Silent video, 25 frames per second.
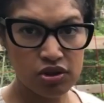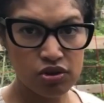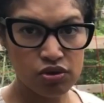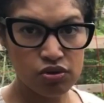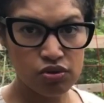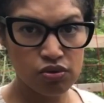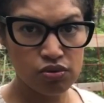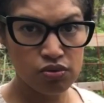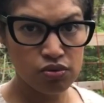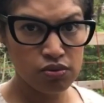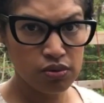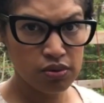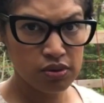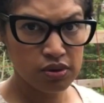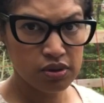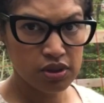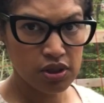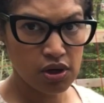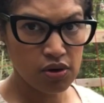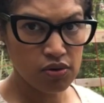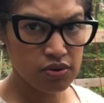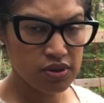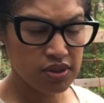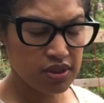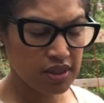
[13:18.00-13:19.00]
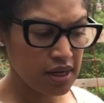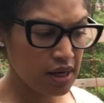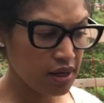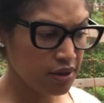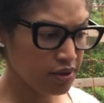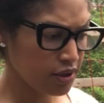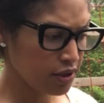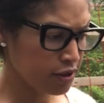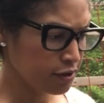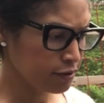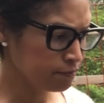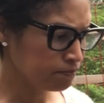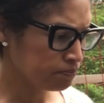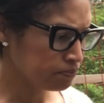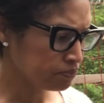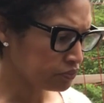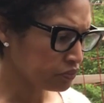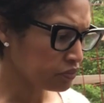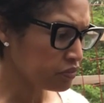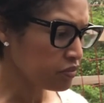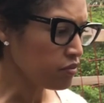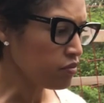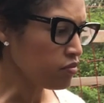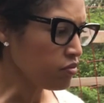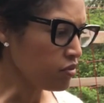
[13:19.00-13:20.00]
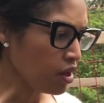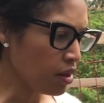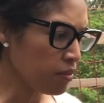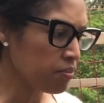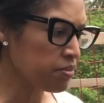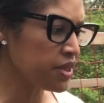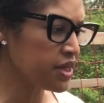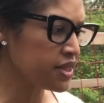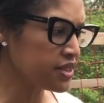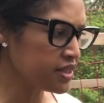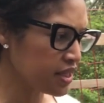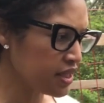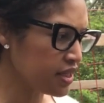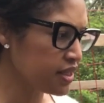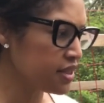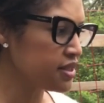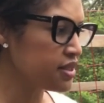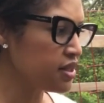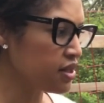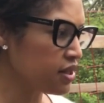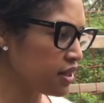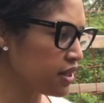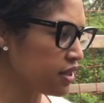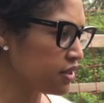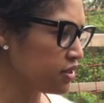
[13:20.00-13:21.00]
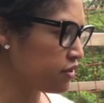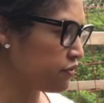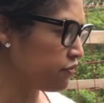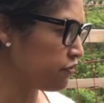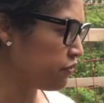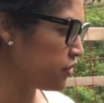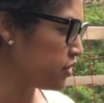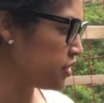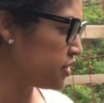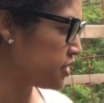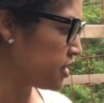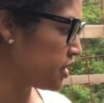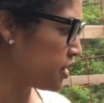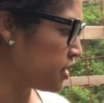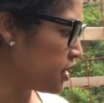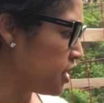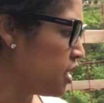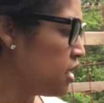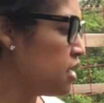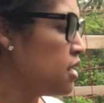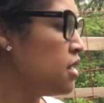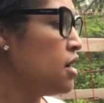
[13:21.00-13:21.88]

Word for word: two totes down there because it is gonna get to freezing.